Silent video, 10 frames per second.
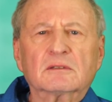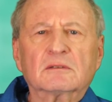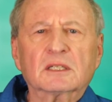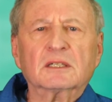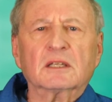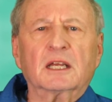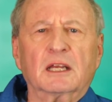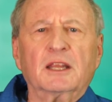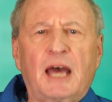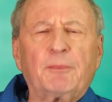
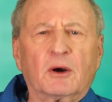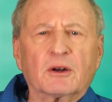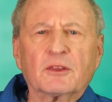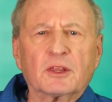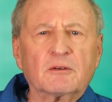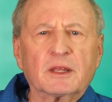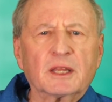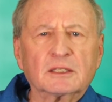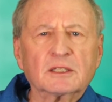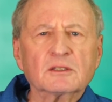in that part of the theory
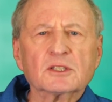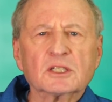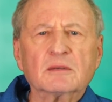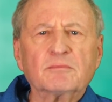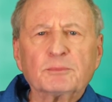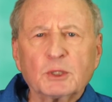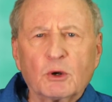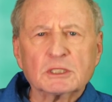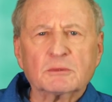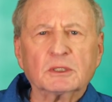that didn't seem
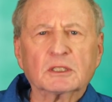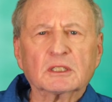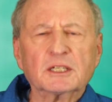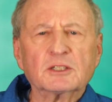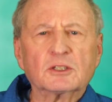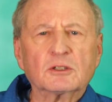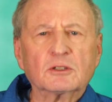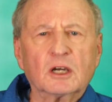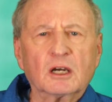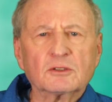plausible, at
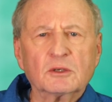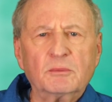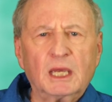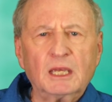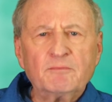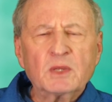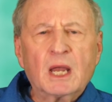least to me.